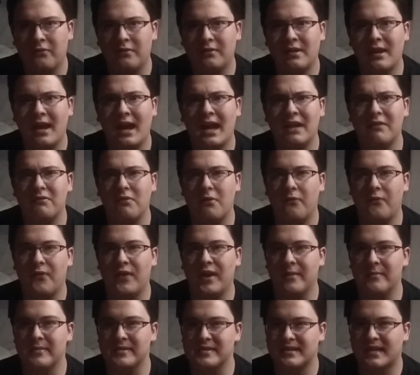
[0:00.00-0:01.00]
kind of a
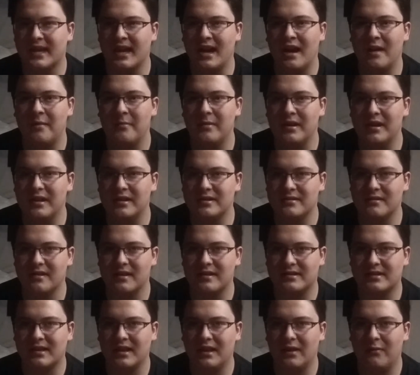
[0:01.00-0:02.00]
famous comedy, so
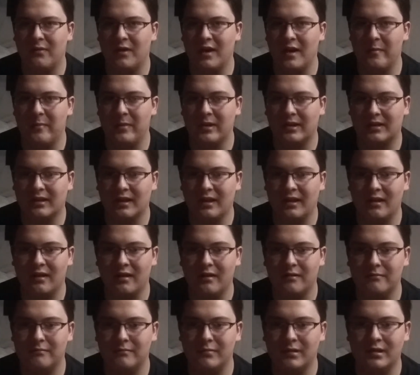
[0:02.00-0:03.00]
that's kind of why I picked it
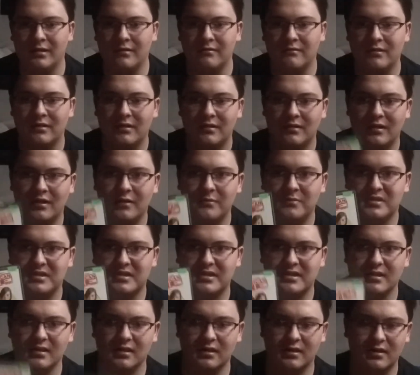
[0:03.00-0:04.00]
up, but it was
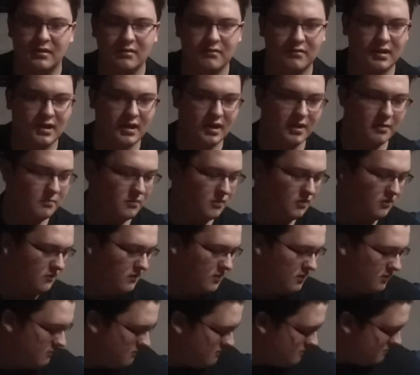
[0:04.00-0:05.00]
still an okay
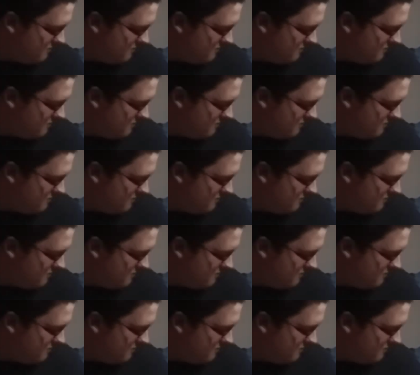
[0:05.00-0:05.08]
movie.